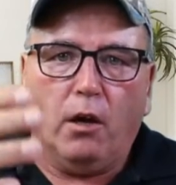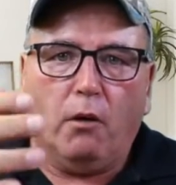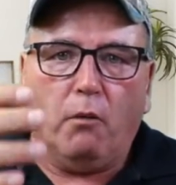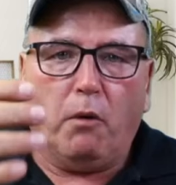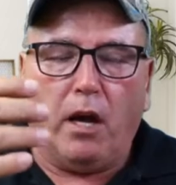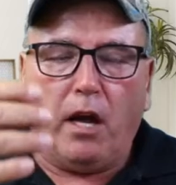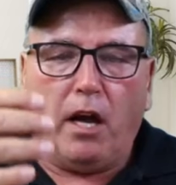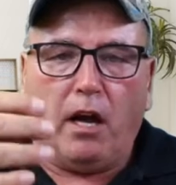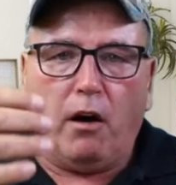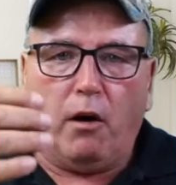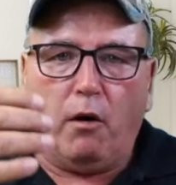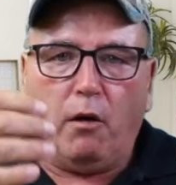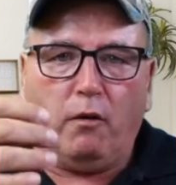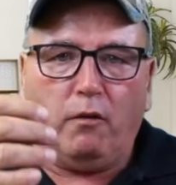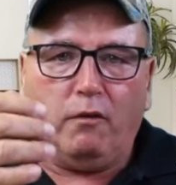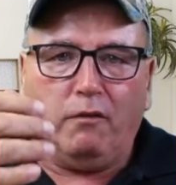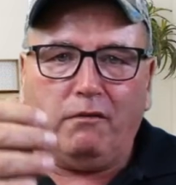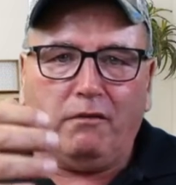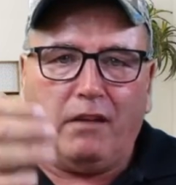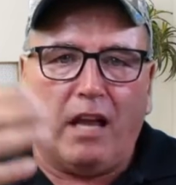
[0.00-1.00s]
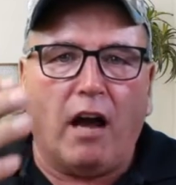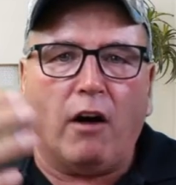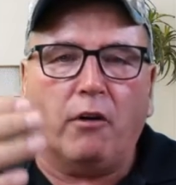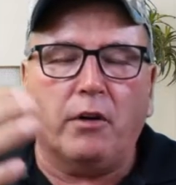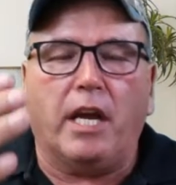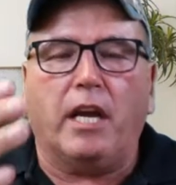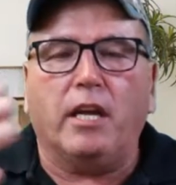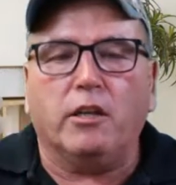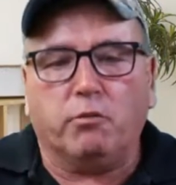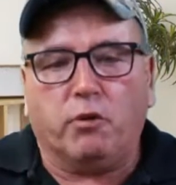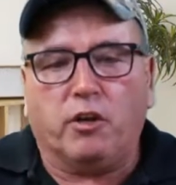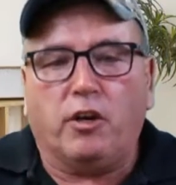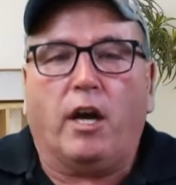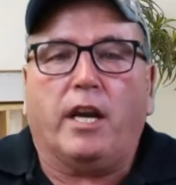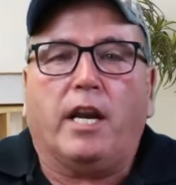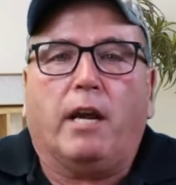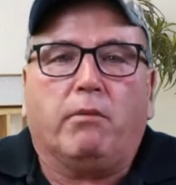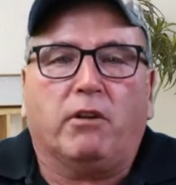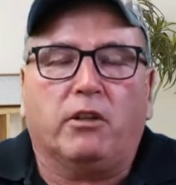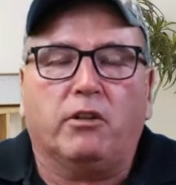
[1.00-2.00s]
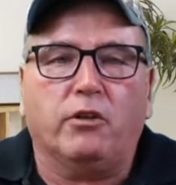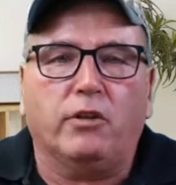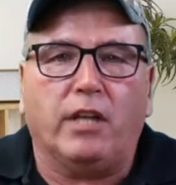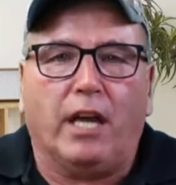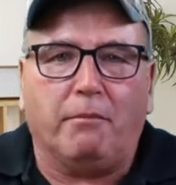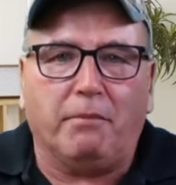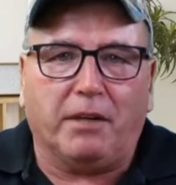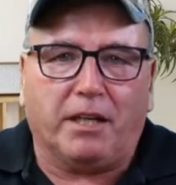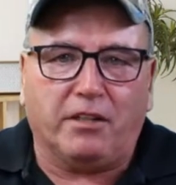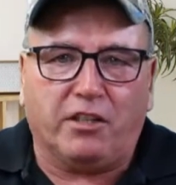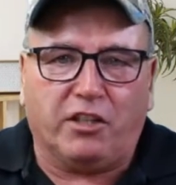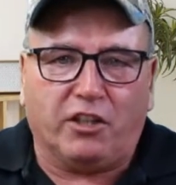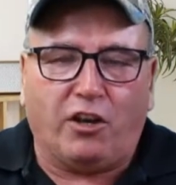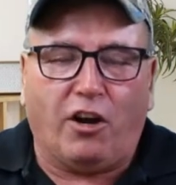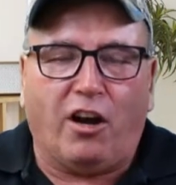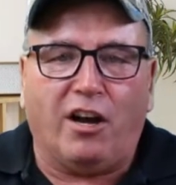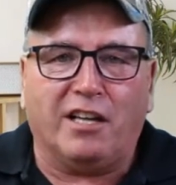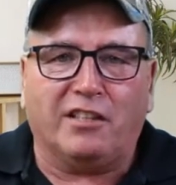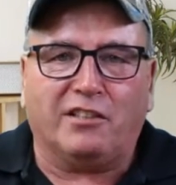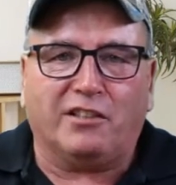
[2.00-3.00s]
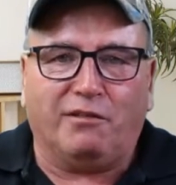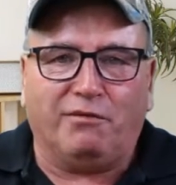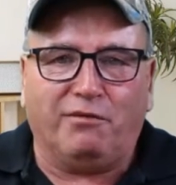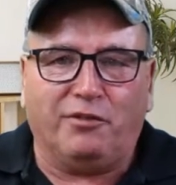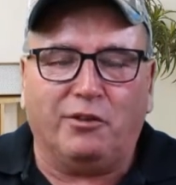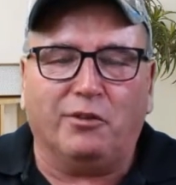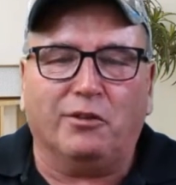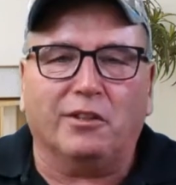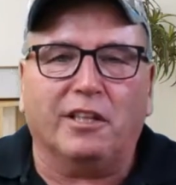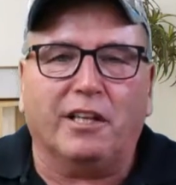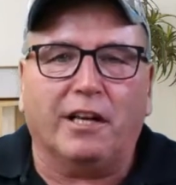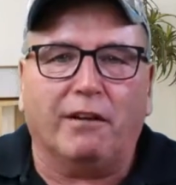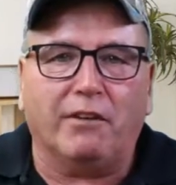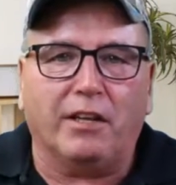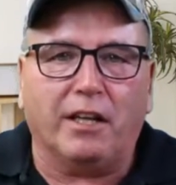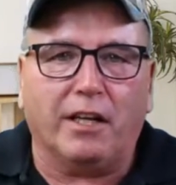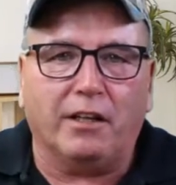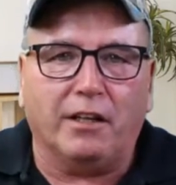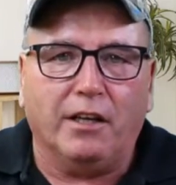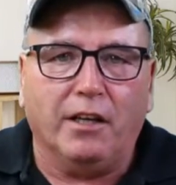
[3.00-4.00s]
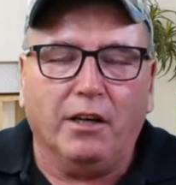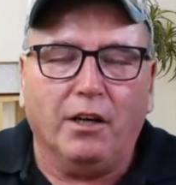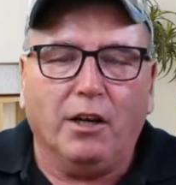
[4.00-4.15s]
Well, nowadays we're not able to do that because of the cost of fuel and everything.